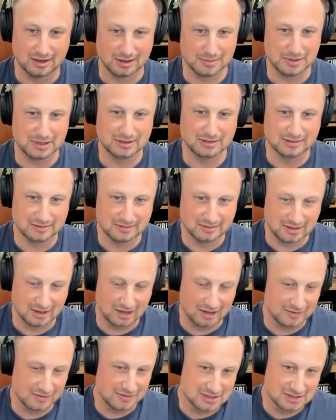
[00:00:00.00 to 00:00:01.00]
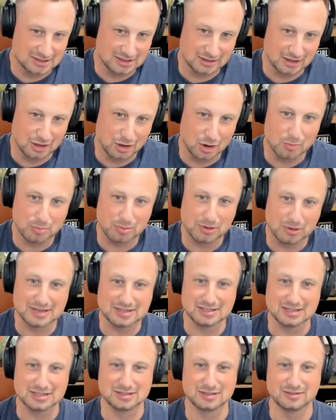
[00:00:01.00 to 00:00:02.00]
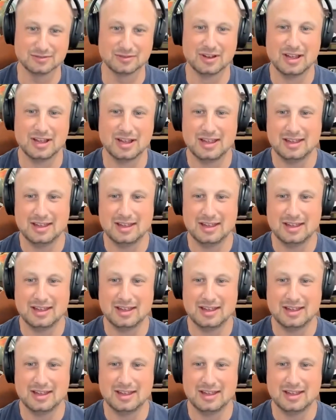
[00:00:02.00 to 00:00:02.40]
I mean, obviously the whole process of